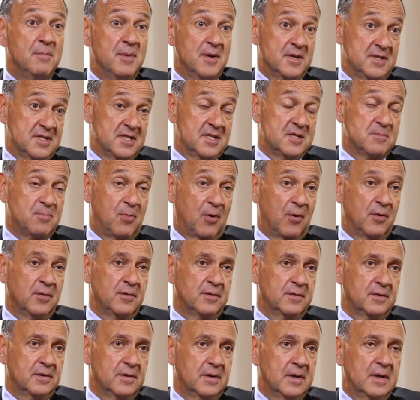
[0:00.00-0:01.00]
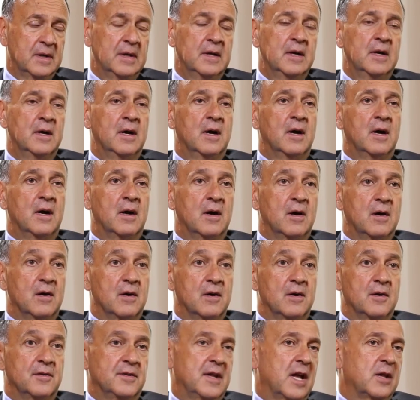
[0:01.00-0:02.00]
basis points.
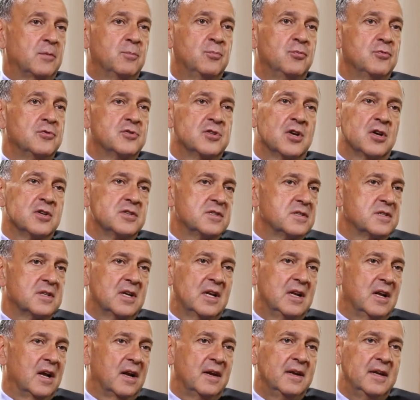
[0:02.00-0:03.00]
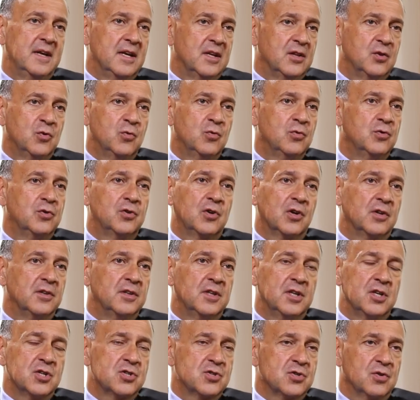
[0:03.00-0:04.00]
That puts us clearly in good
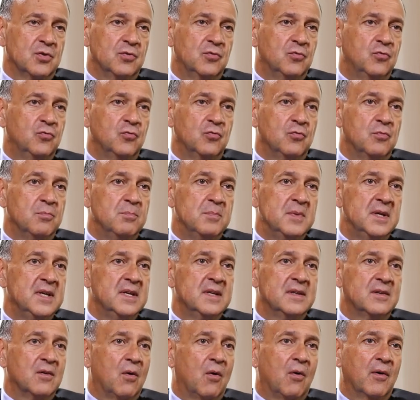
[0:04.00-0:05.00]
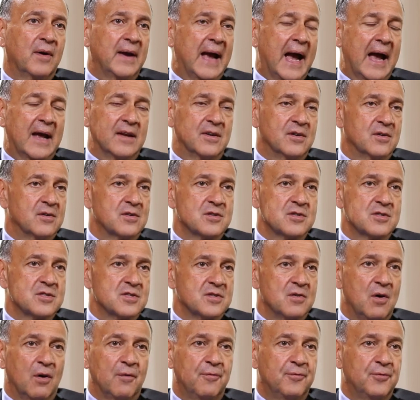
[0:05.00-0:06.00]
condition to meet our guidance
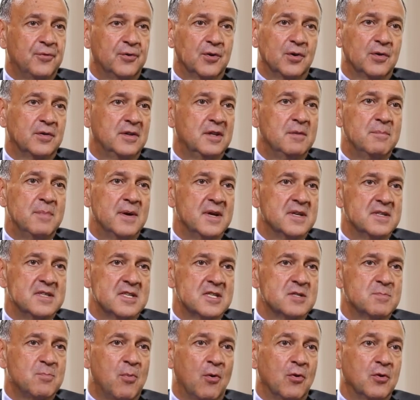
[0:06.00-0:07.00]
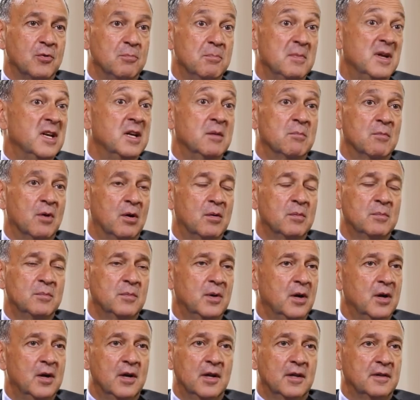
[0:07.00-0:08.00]
of 30 basis points minimum
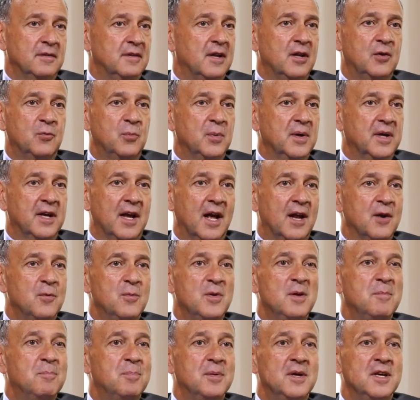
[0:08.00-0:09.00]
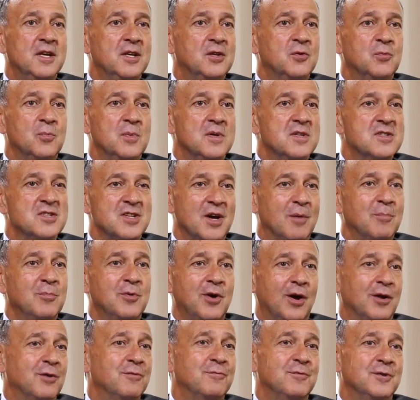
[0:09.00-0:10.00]
that we can repeat with some
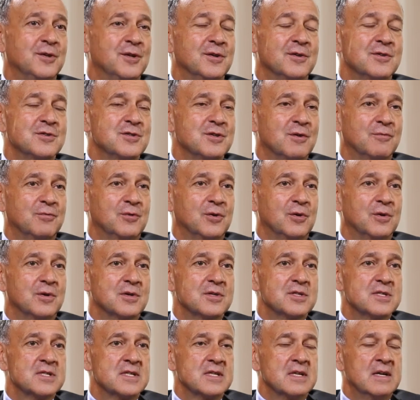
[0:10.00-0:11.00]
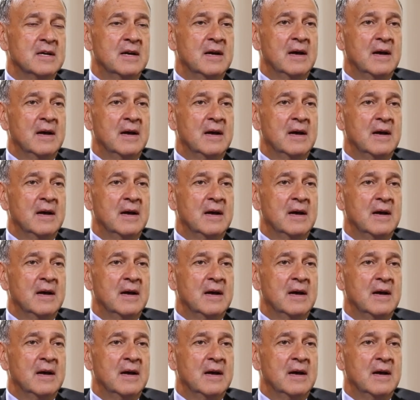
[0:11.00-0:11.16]
confidence, of course.